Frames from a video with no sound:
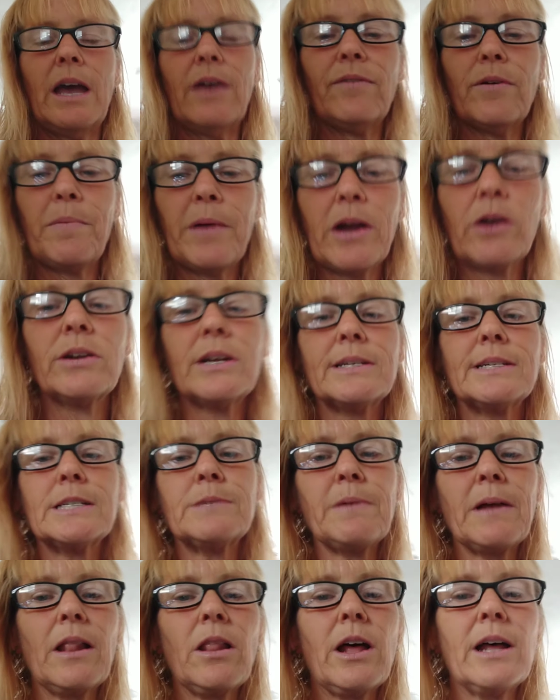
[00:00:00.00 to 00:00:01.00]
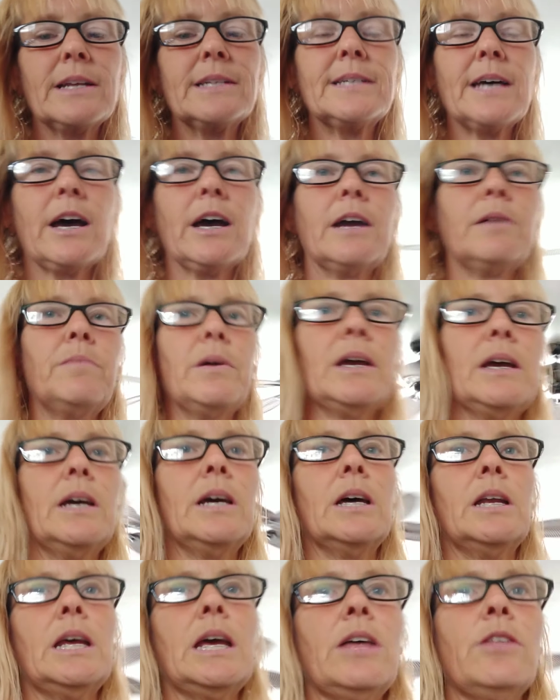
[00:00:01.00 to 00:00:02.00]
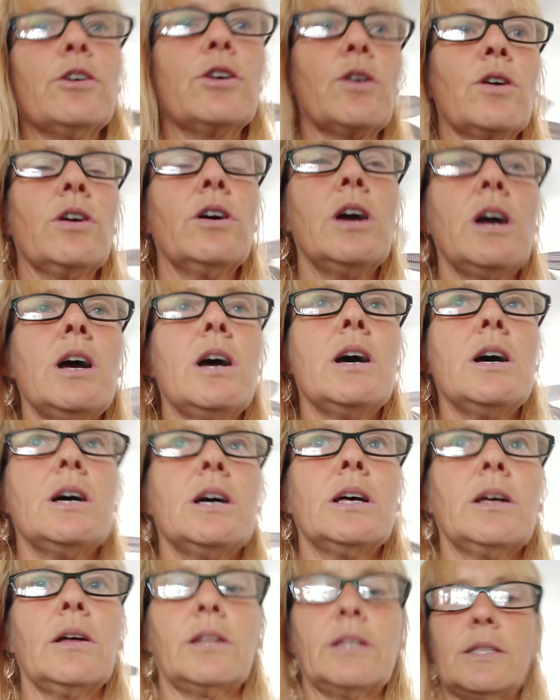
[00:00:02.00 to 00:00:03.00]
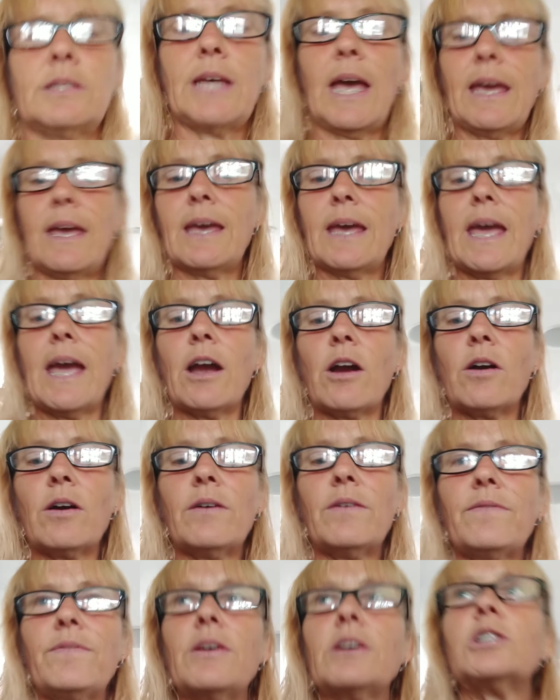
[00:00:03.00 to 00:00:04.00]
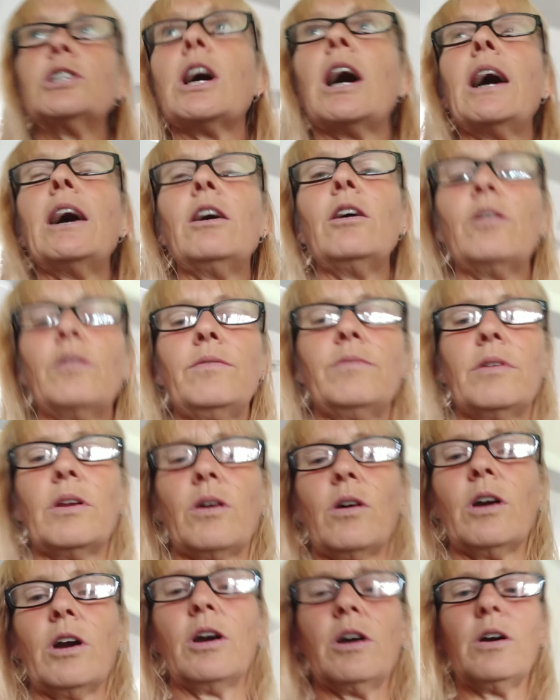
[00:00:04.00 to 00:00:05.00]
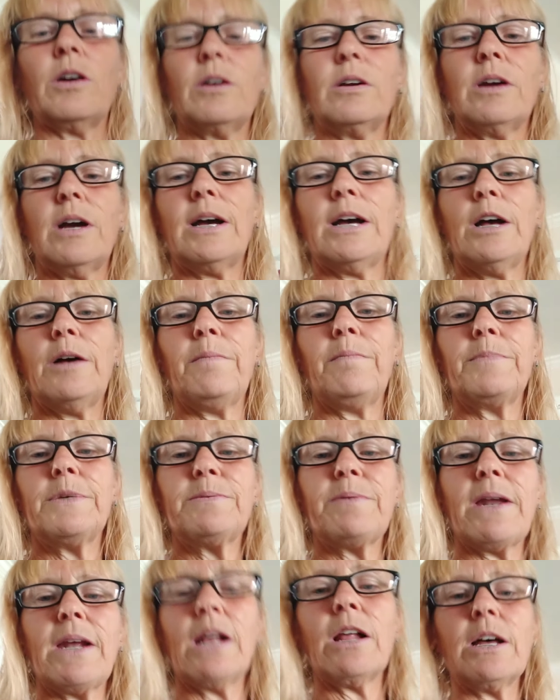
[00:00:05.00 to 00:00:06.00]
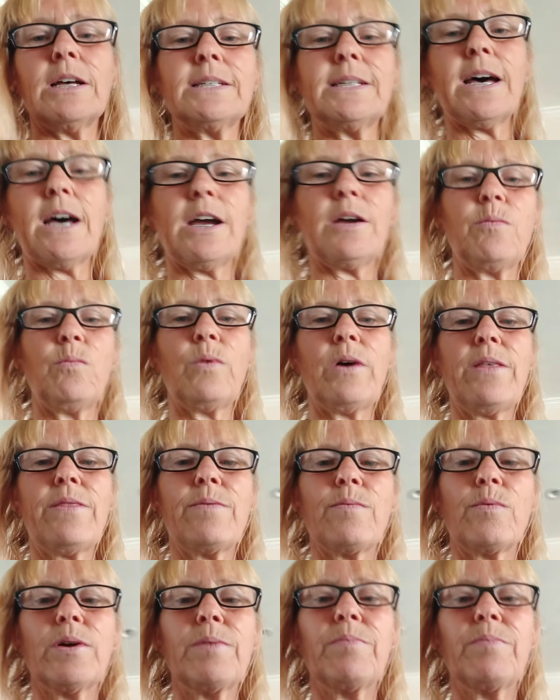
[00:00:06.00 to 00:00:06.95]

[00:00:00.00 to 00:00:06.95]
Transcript: If a parent doesn't spend a lot of time in either taking care of the child or um, spending a lot of time with the